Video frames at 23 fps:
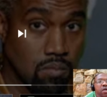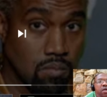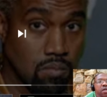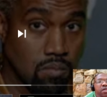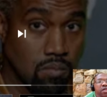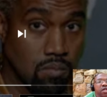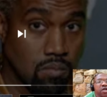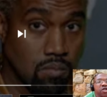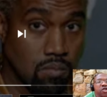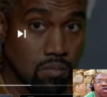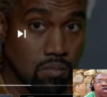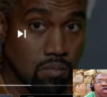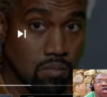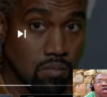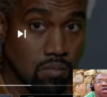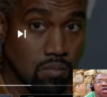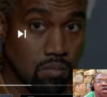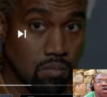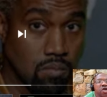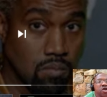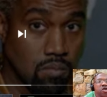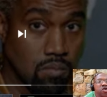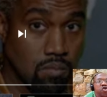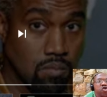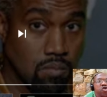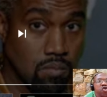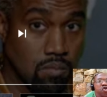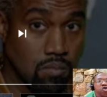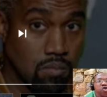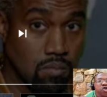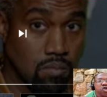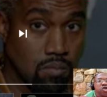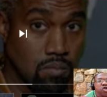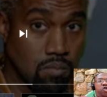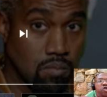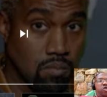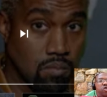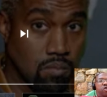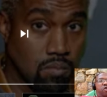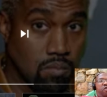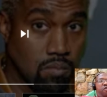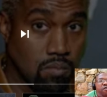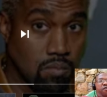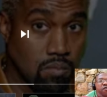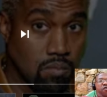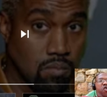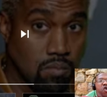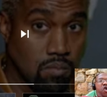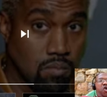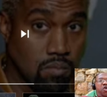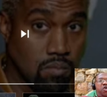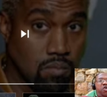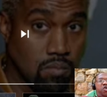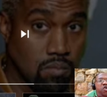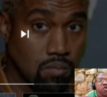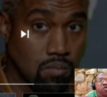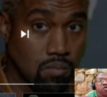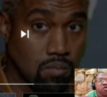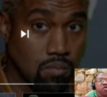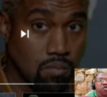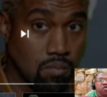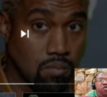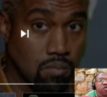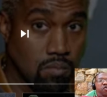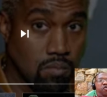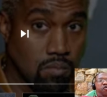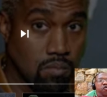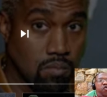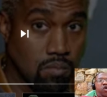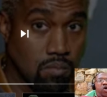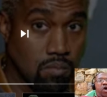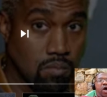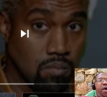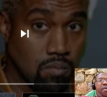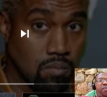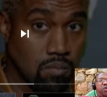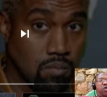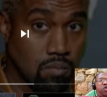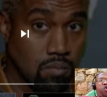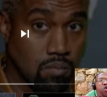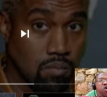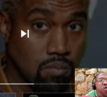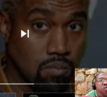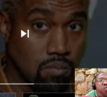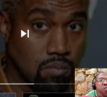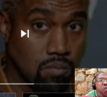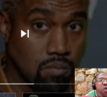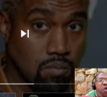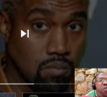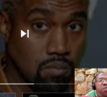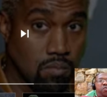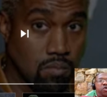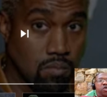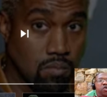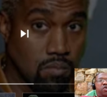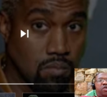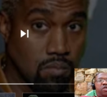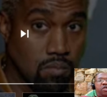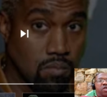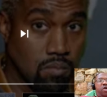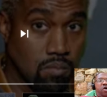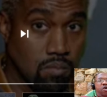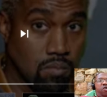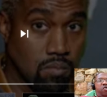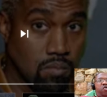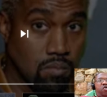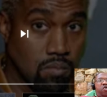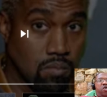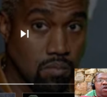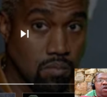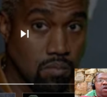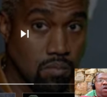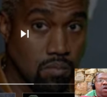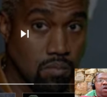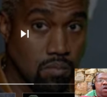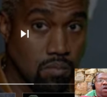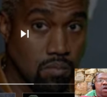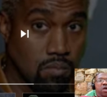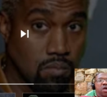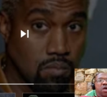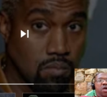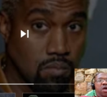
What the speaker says: (silent)